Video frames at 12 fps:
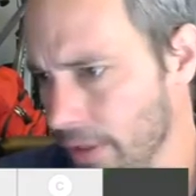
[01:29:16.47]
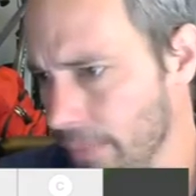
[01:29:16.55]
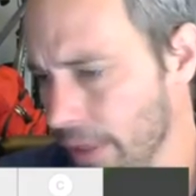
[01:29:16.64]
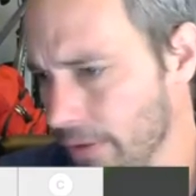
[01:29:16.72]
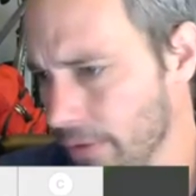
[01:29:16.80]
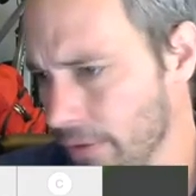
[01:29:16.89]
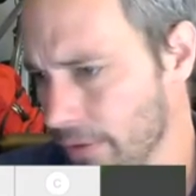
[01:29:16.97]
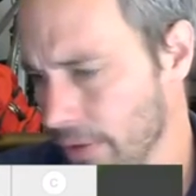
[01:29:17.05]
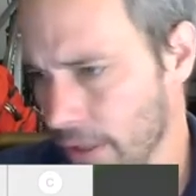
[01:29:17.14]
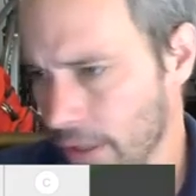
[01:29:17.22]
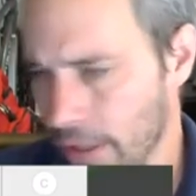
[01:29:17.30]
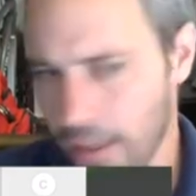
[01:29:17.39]
kilopascals.
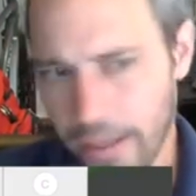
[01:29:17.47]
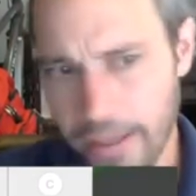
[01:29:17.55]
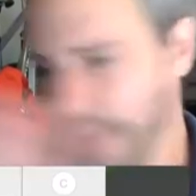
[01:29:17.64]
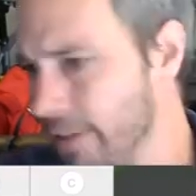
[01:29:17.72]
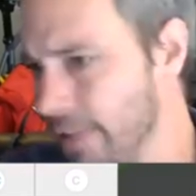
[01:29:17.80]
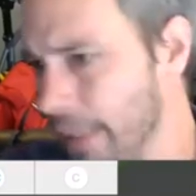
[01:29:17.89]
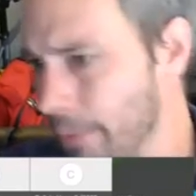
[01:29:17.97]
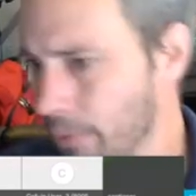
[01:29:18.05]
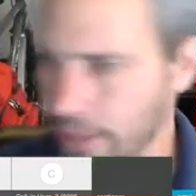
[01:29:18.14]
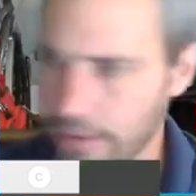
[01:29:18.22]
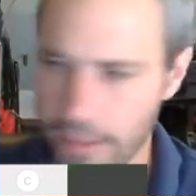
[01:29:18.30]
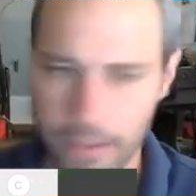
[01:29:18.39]
It's in the table.
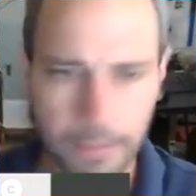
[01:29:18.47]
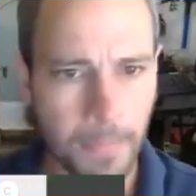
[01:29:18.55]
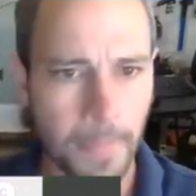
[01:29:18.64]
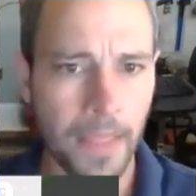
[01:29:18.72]
We'll get there.